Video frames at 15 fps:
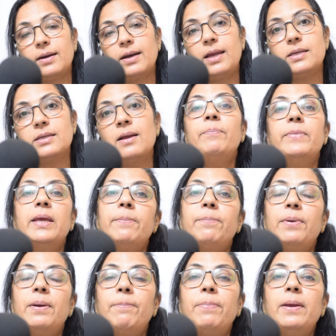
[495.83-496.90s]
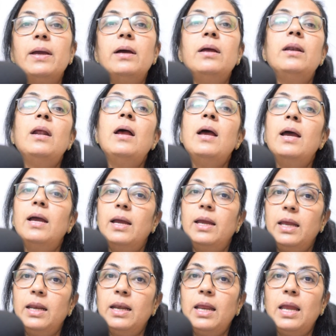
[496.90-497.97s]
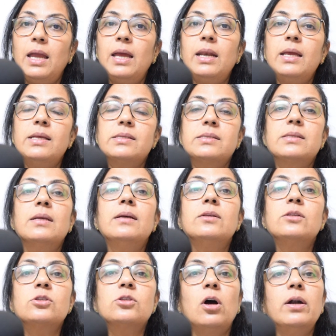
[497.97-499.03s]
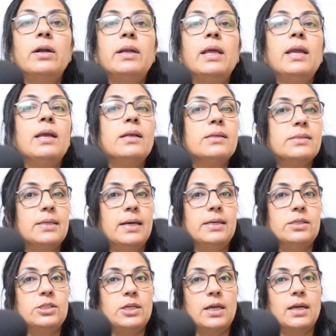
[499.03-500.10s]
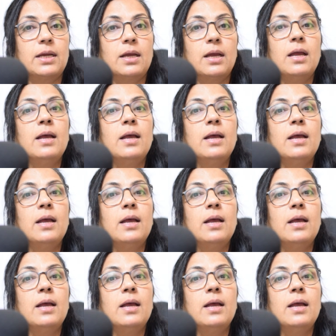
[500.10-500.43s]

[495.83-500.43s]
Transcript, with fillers: right? Then prepare in arrays, sorting, searching.